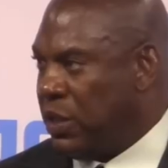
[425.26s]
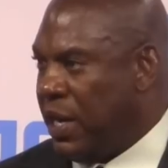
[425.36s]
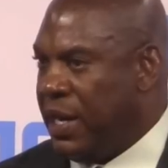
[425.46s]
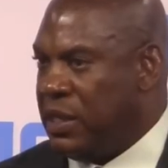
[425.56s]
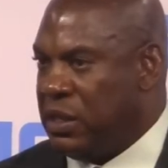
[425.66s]

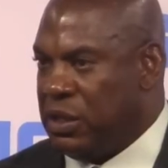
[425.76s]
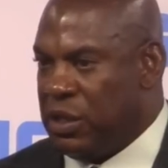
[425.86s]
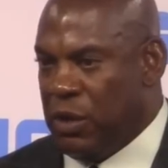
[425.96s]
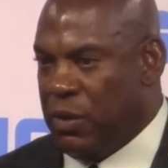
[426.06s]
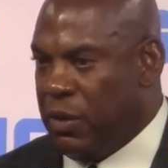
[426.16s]
guys, and
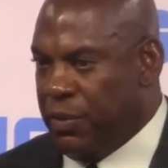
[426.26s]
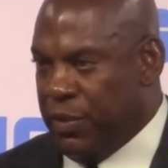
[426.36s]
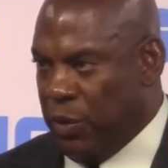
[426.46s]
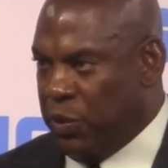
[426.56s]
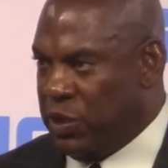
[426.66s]
so you
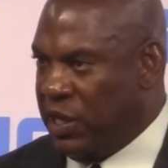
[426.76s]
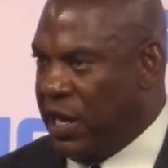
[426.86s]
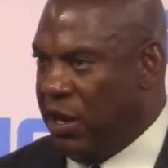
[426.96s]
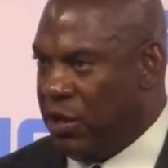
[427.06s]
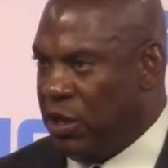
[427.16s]
know, we'll see
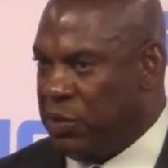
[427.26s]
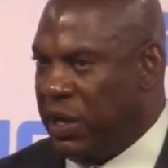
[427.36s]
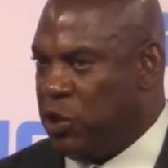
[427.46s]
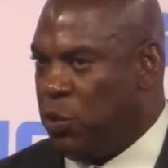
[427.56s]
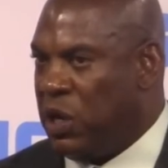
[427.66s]
how it goes. We
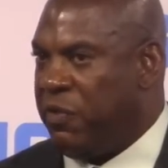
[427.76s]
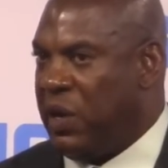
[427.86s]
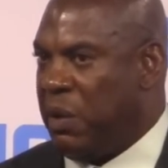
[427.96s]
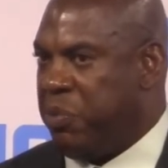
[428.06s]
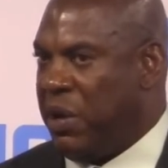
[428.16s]
have
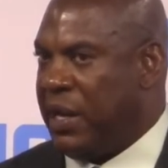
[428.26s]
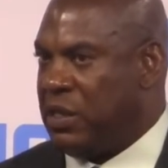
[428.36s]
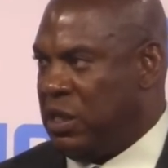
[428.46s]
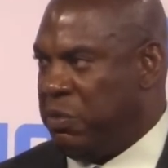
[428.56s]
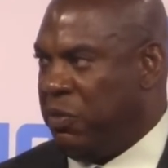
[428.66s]
25
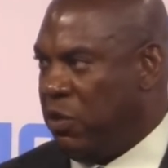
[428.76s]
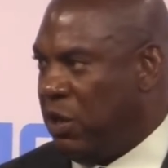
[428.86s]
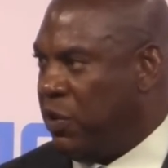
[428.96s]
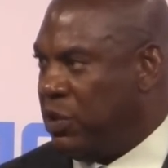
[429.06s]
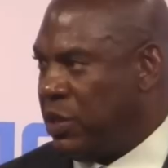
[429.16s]
practices before the
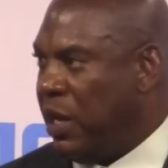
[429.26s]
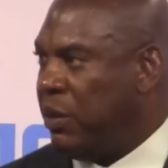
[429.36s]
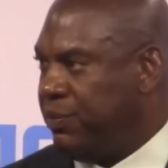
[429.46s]
first game.